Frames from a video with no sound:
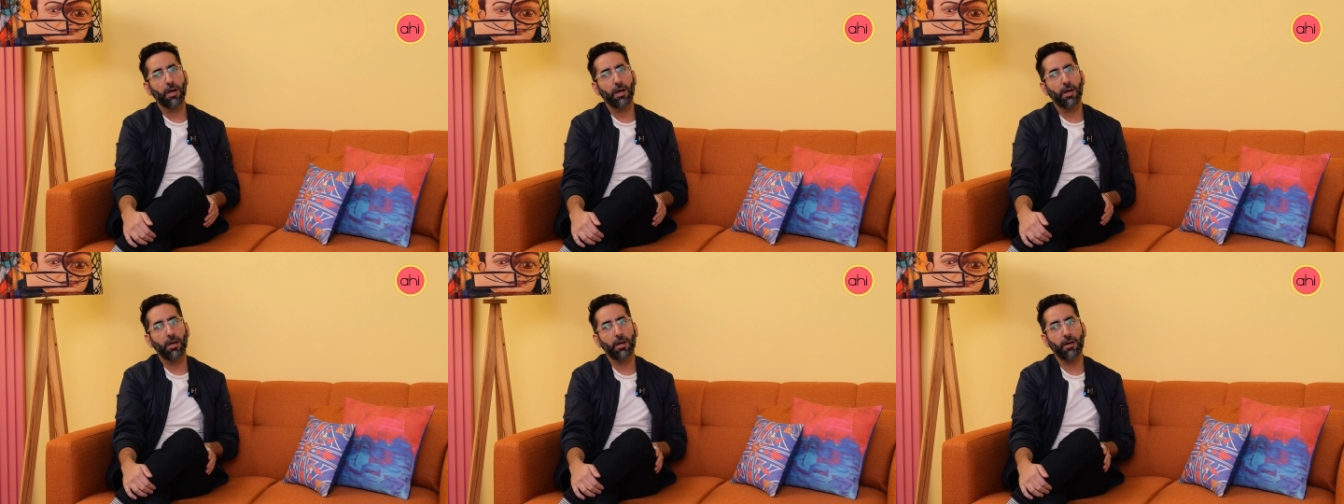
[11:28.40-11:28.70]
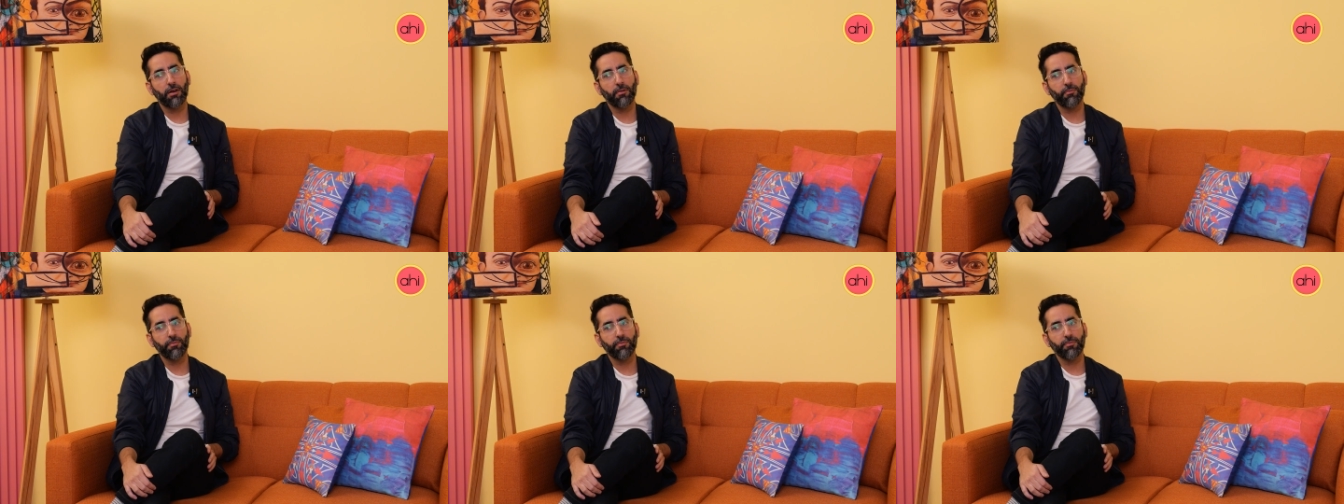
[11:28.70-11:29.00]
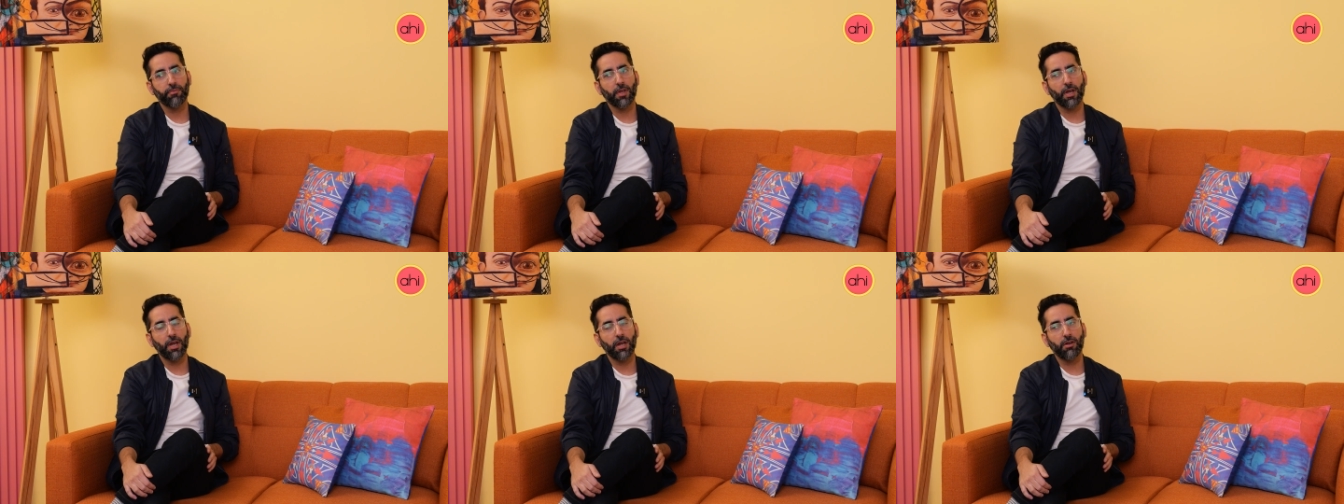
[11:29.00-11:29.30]

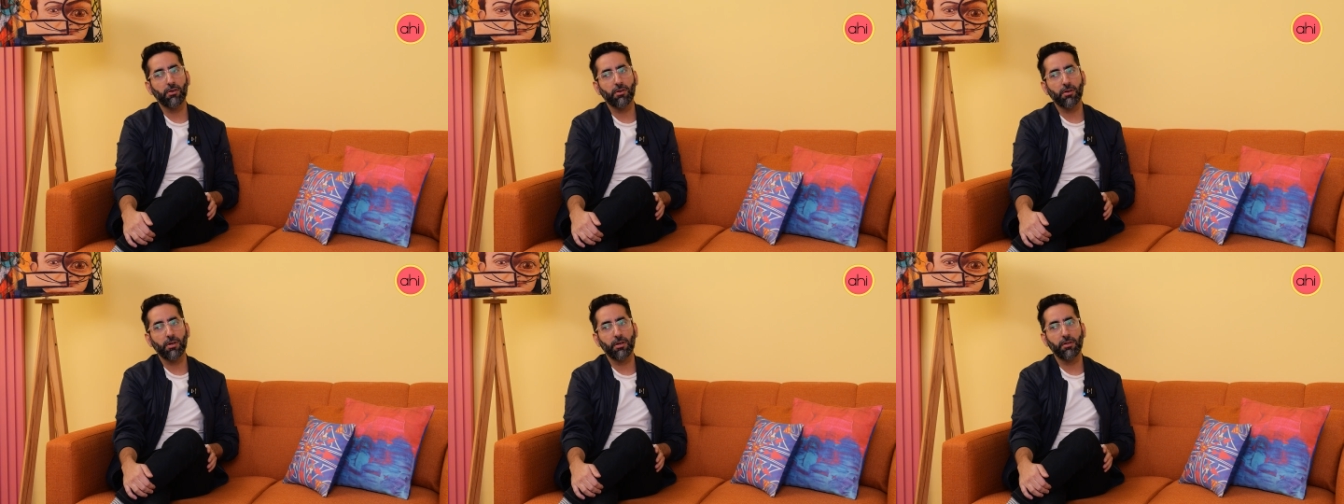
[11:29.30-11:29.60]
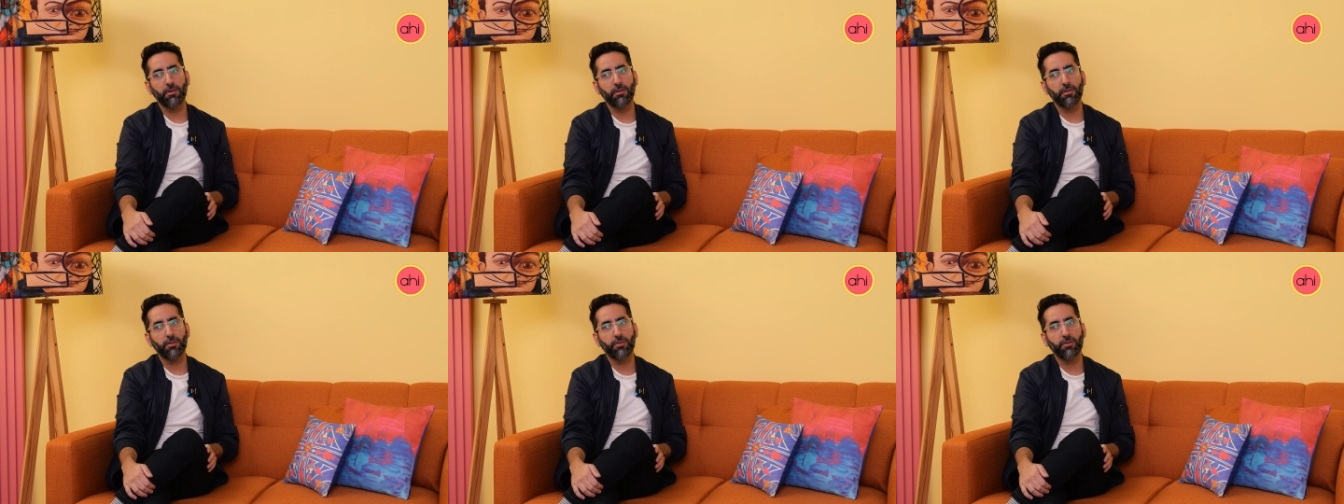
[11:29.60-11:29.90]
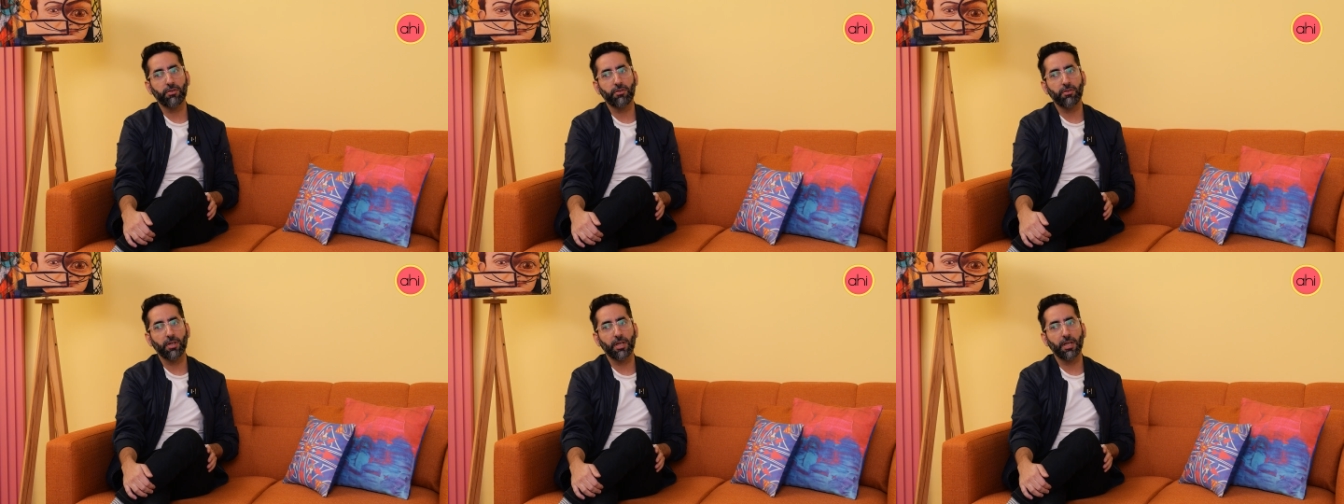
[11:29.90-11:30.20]
I couldn't
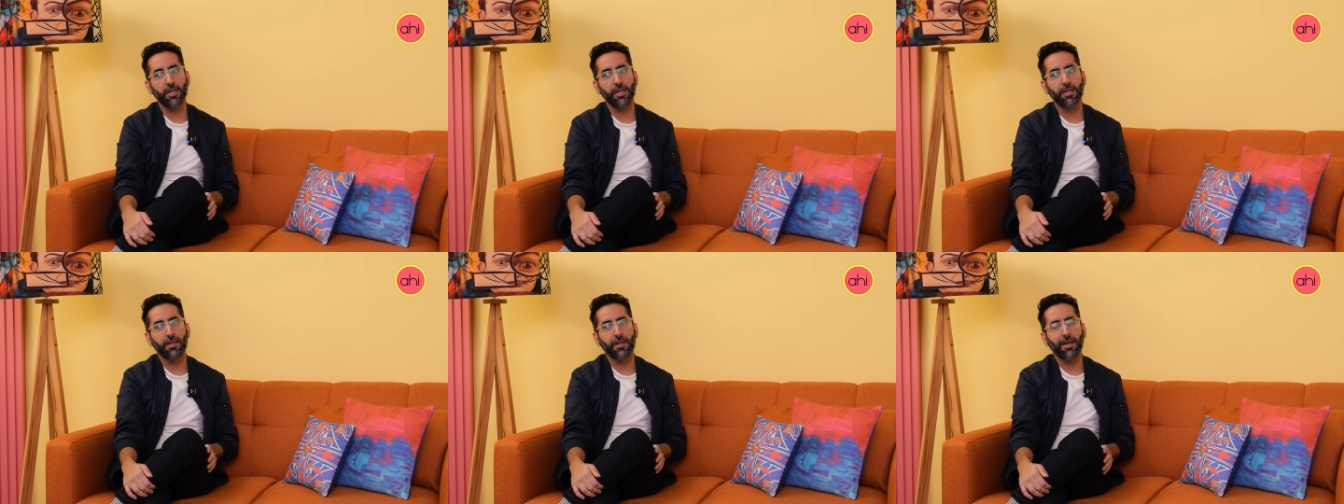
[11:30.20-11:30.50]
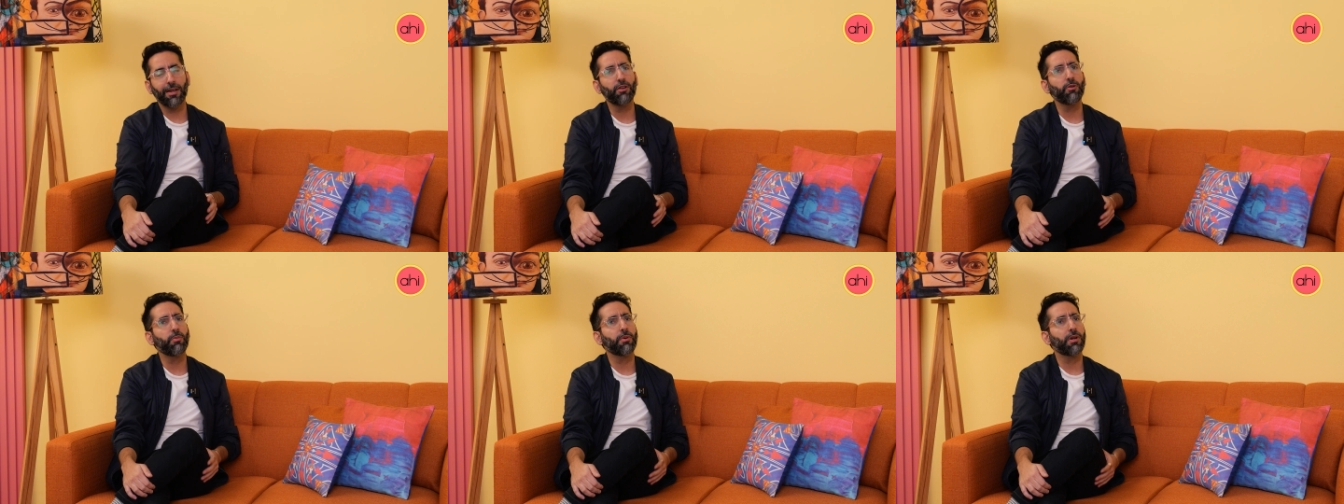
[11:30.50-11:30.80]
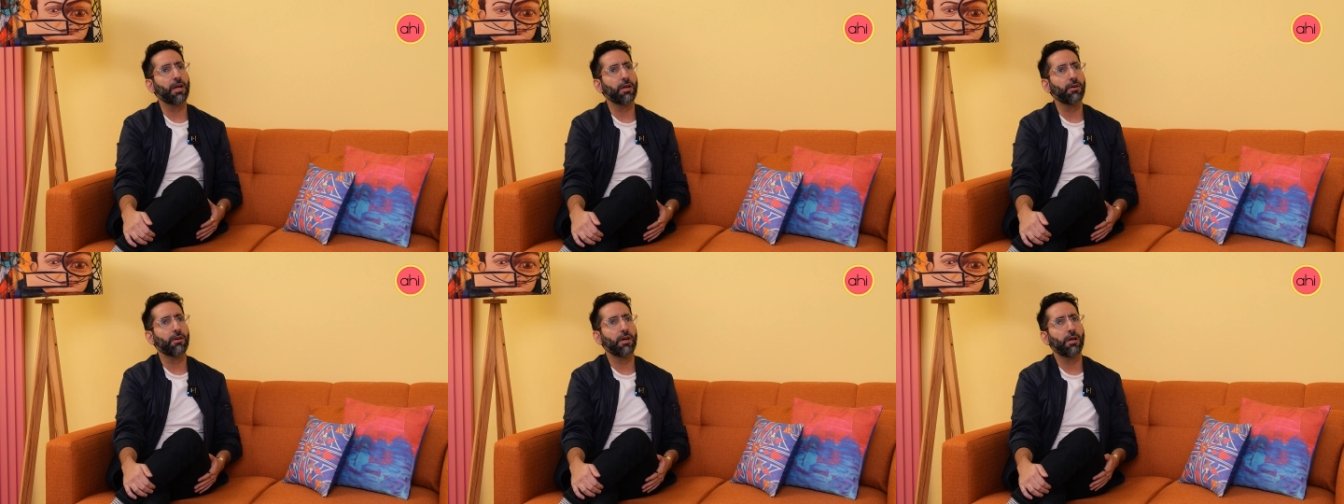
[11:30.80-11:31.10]
really tell you,
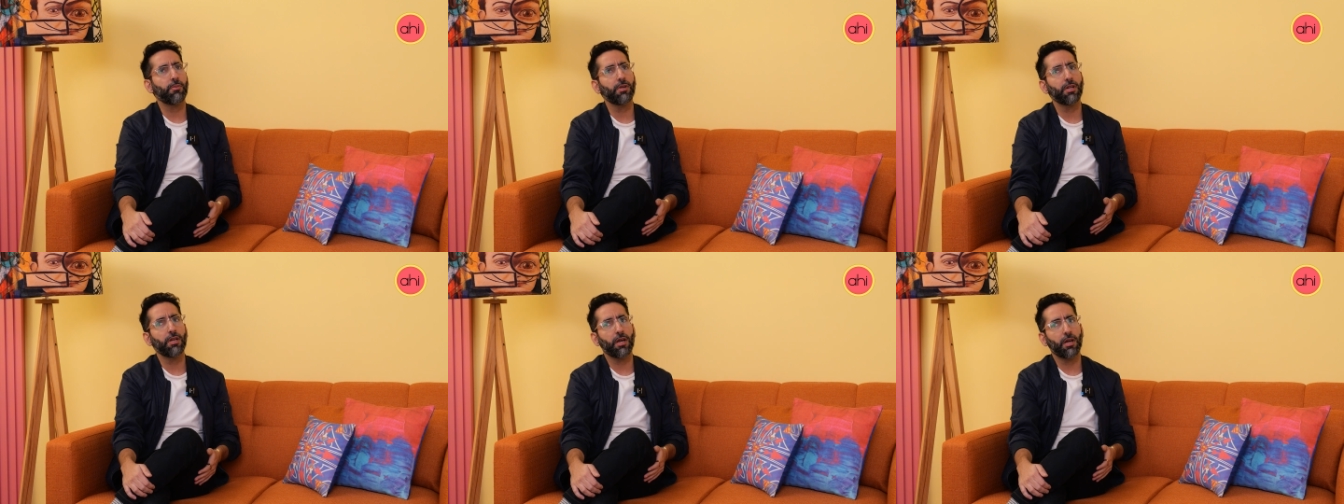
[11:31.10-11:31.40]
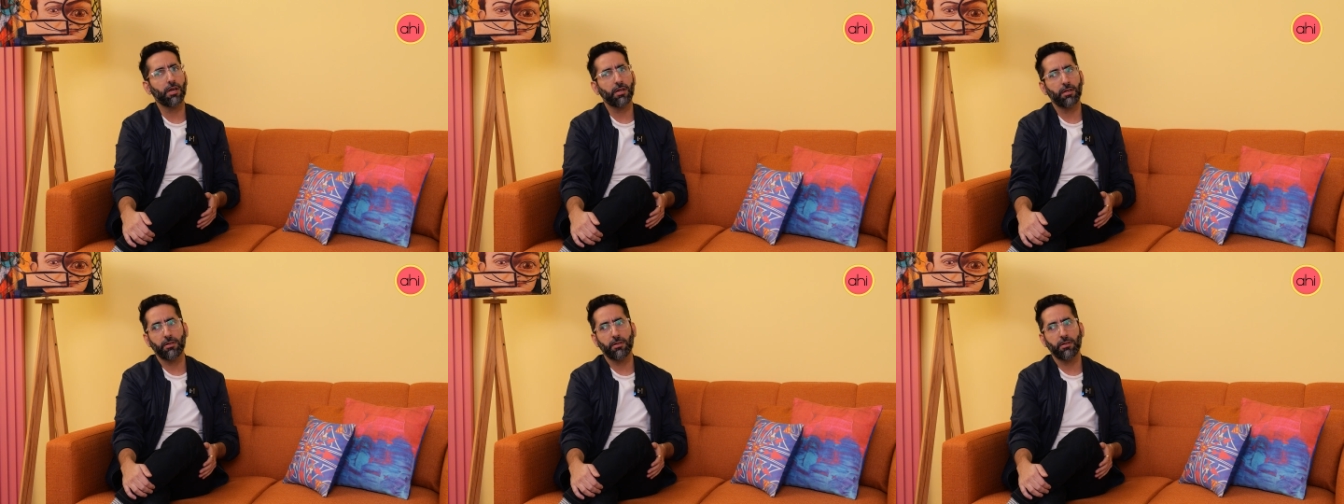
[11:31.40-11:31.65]
but I mean,